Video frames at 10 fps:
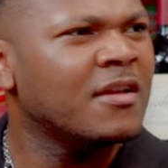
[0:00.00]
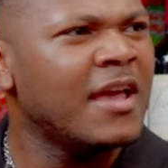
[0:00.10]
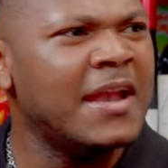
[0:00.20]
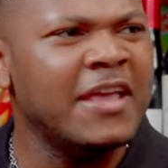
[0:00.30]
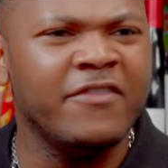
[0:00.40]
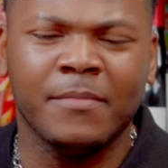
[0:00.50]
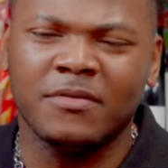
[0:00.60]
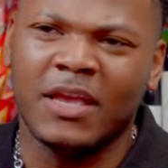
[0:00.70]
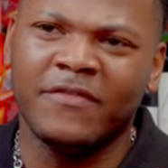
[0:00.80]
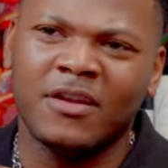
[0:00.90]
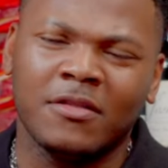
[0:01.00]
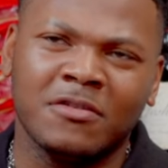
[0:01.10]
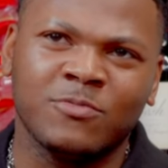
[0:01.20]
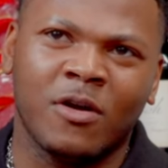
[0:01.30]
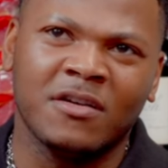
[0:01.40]
And even mm. even though
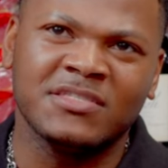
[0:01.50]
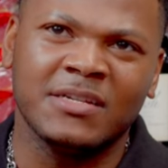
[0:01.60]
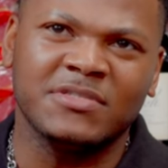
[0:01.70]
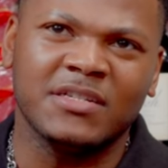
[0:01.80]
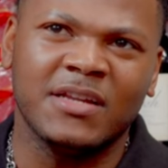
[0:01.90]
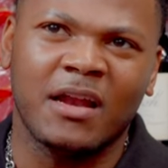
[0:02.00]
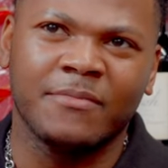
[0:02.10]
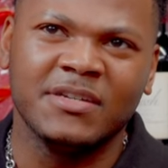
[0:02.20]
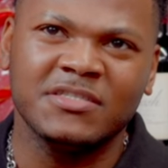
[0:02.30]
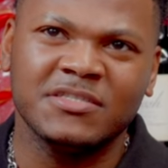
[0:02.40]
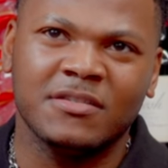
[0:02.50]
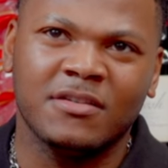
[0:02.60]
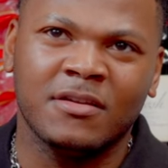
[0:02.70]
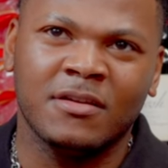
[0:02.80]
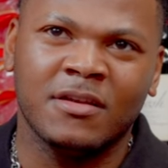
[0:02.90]
those words seem synonymous,
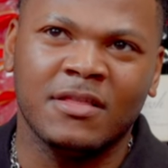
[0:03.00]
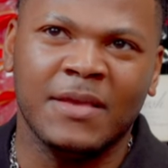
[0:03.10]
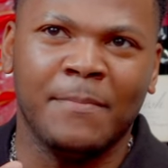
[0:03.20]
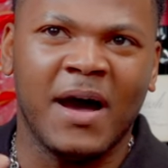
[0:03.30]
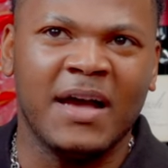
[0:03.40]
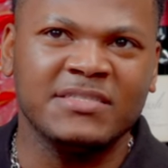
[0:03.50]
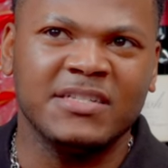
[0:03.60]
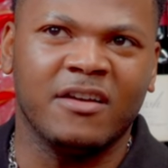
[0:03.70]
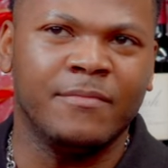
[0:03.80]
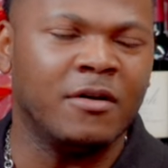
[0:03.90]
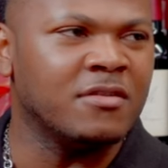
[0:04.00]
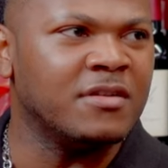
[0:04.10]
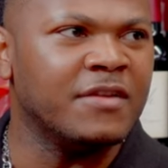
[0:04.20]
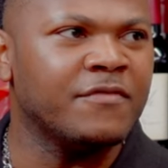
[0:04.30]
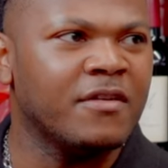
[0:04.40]
the mindset of both are
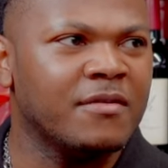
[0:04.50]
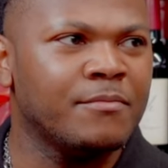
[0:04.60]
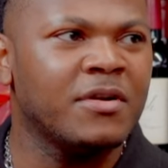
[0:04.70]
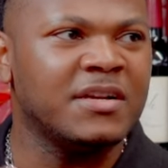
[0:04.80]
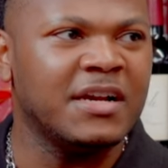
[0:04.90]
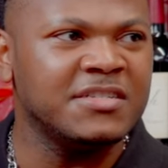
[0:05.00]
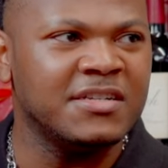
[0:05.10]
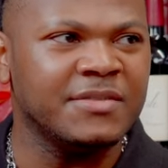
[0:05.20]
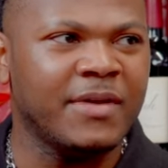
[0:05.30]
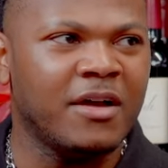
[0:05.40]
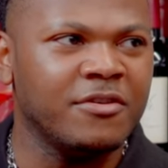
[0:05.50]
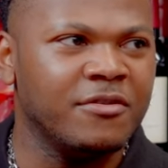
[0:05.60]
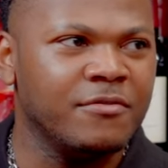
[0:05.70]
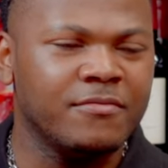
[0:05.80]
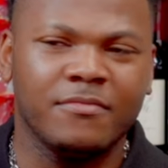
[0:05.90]
different. Mm Production is about
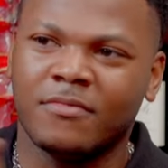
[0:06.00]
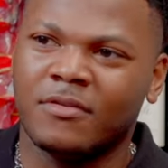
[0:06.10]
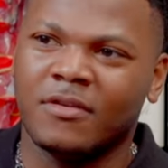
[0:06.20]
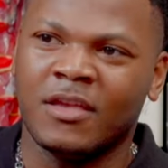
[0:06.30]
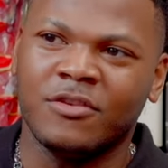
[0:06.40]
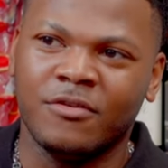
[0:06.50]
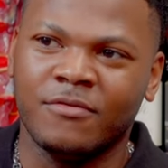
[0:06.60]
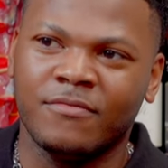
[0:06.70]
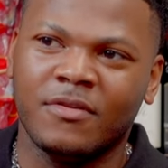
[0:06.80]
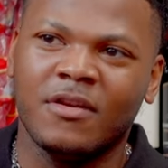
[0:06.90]
you mm-hmm. and you.